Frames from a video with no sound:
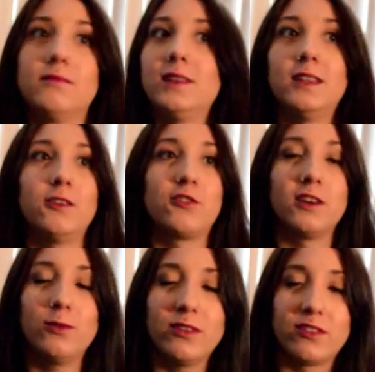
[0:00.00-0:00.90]
you know,
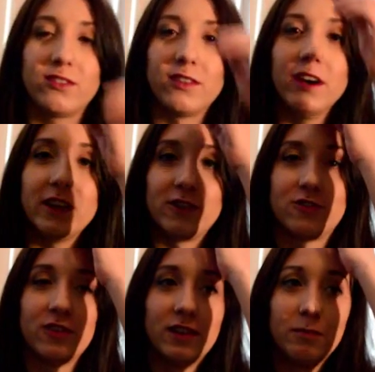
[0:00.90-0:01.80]
Chuck was
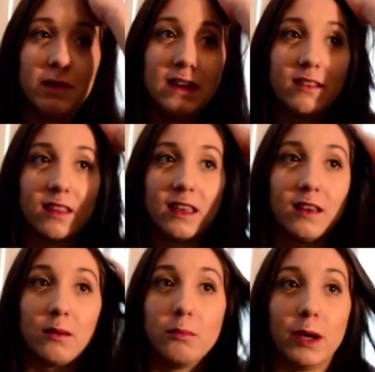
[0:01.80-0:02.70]
such an
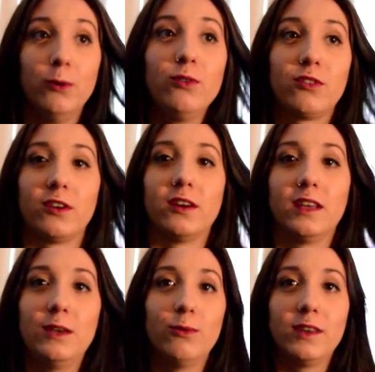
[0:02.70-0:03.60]
amazing composer.
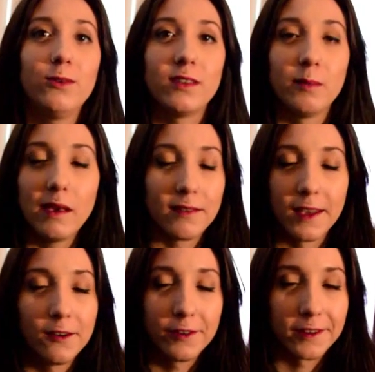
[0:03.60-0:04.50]
He was
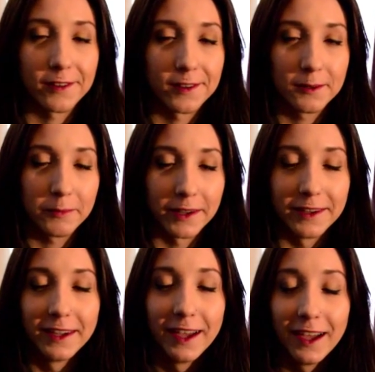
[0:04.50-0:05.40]
amazing everything, but